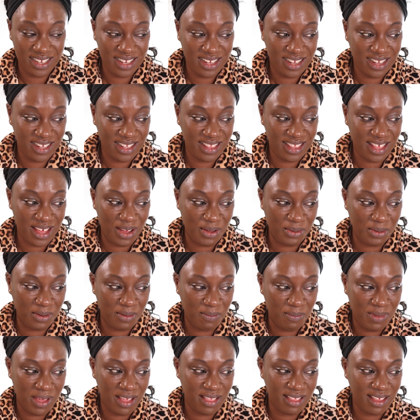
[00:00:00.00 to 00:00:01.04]
That would
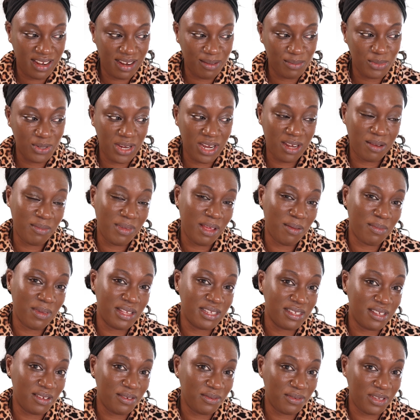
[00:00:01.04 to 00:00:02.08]
mean that I'm trying to make
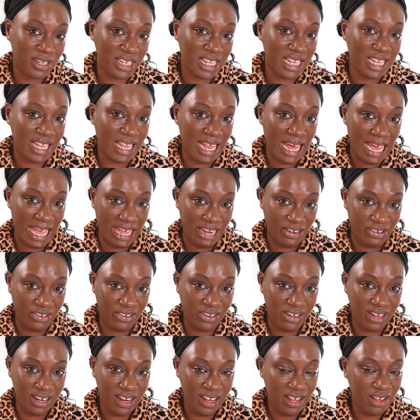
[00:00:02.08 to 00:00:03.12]
myself look lighter,
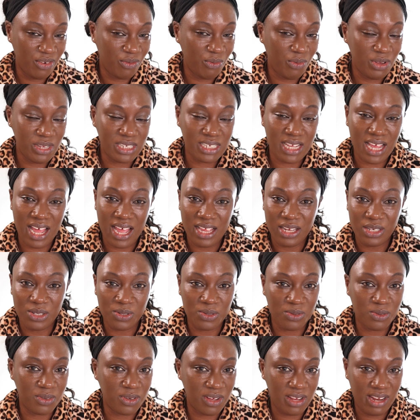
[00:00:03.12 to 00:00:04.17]
which I
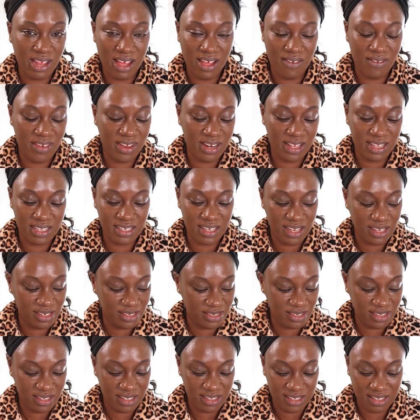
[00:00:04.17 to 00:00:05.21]
do not have any
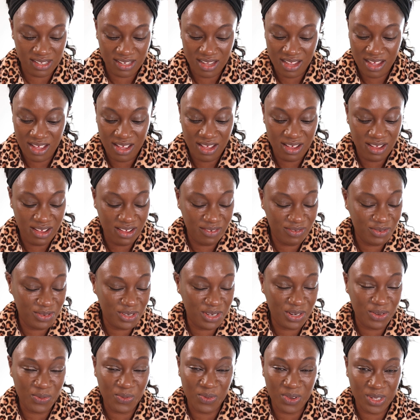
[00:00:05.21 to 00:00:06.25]
intention of
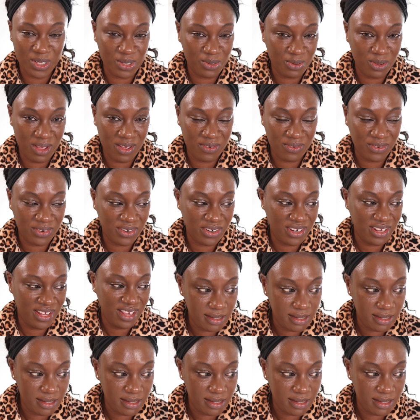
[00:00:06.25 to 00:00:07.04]
doing whatsoever.